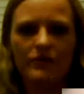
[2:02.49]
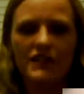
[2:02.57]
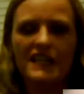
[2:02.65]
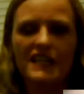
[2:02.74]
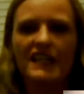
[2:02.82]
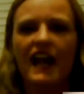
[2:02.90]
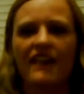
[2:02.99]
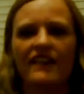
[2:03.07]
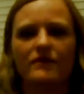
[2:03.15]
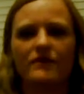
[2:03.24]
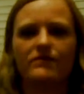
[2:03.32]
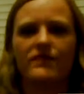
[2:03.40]
being and
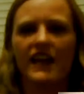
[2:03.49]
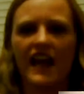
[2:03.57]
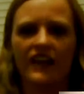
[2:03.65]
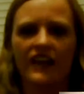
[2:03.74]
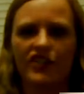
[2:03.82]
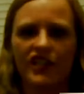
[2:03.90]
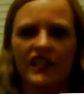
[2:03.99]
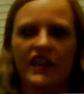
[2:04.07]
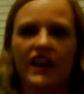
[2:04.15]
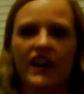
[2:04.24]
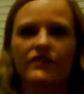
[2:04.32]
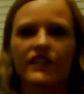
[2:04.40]
the energy
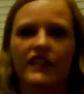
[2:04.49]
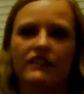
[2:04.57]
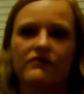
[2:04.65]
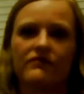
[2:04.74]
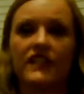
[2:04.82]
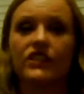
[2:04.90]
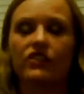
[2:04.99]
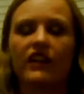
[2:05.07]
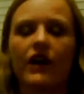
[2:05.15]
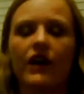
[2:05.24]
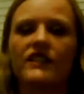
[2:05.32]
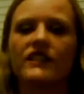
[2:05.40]
of the things
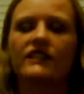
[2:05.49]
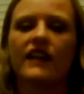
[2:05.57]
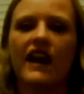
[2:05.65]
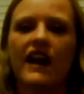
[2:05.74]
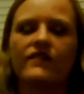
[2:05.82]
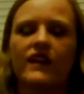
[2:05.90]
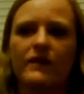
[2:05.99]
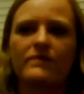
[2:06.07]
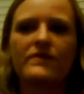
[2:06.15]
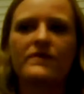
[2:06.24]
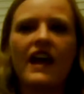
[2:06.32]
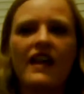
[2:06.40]
around us in life.
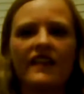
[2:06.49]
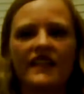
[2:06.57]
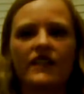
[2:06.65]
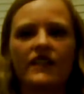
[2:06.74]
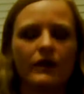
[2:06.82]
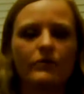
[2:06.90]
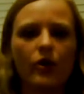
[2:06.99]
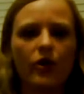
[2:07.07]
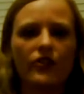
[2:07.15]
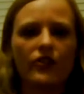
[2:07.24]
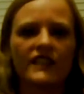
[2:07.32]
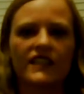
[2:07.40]
That's how we
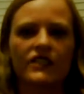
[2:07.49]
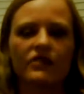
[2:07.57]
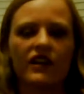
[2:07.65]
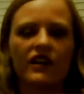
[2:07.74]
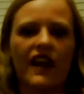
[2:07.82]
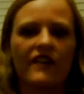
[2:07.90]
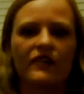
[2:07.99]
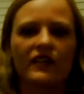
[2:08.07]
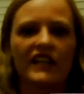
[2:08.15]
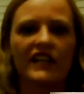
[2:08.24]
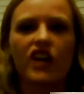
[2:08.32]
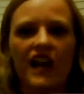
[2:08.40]
pull things into our life.
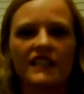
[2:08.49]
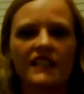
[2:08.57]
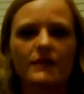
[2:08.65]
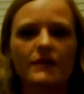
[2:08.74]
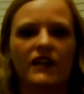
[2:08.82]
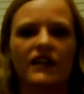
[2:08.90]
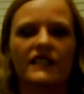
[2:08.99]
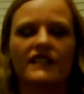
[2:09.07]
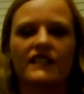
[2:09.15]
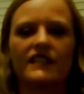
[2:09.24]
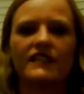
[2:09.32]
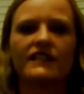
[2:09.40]
We attract
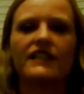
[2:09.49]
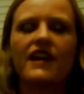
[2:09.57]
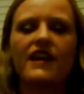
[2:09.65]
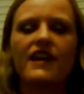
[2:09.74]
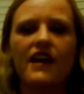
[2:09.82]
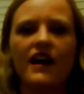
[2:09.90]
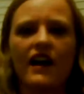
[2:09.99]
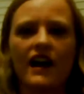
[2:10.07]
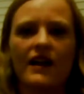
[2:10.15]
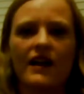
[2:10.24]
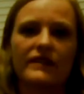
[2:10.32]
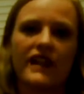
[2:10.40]
experiences.
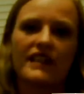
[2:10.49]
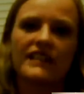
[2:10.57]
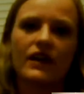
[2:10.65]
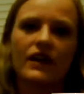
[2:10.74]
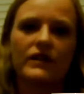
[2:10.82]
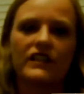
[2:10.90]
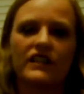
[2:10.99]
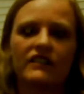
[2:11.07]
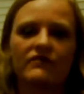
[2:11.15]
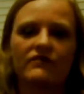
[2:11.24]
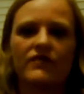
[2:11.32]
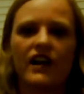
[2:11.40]
And that's how we
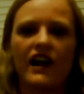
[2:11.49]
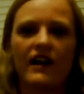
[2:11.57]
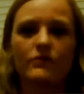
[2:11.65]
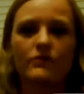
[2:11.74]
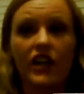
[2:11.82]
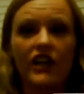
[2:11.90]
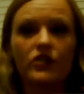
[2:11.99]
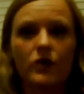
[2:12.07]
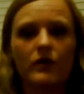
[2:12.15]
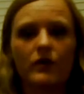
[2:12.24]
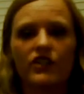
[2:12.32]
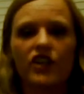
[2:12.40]
can change
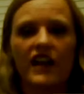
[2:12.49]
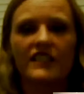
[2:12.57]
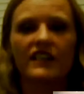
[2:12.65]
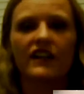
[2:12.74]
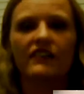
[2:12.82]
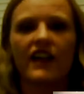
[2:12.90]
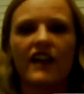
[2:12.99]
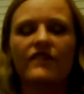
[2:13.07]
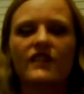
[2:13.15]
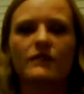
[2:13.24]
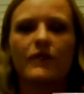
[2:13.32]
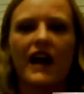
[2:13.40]
what we're attracting in our life,
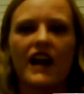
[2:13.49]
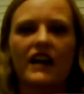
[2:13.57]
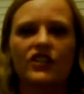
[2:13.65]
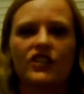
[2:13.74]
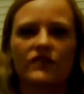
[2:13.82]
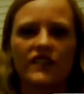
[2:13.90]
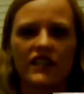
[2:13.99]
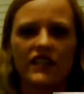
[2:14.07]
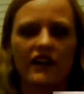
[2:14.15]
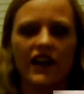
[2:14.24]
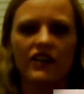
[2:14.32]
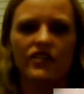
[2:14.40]
is by shifting
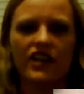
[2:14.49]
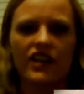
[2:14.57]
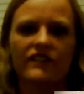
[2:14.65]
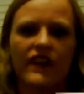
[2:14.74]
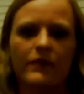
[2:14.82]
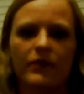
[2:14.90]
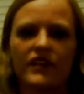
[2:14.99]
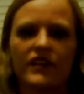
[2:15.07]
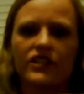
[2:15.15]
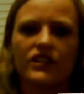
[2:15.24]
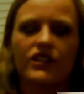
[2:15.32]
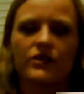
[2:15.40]
our energetic
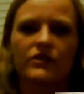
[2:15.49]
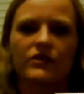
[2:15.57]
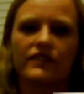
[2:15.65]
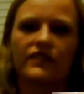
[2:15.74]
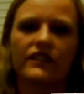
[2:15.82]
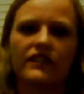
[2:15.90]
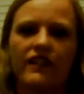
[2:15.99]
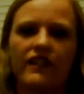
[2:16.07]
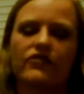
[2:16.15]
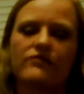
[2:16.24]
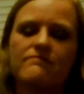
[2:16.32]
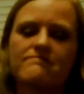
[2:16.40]
vibration to a different
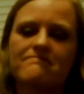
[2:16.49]
level.